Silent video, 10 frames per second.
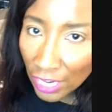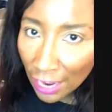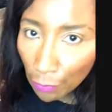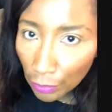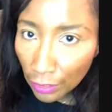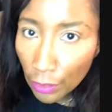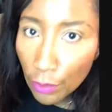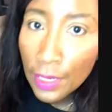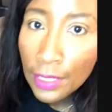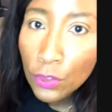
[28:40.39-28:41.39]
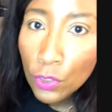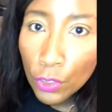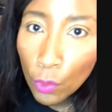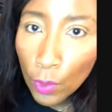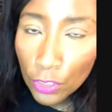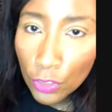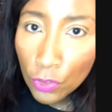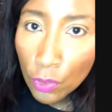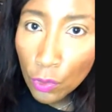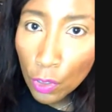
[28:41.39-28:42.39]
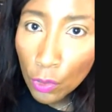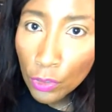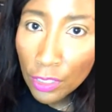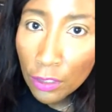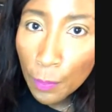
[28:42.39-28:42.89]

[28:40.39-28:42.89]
and so your questions don't go to the spam mail.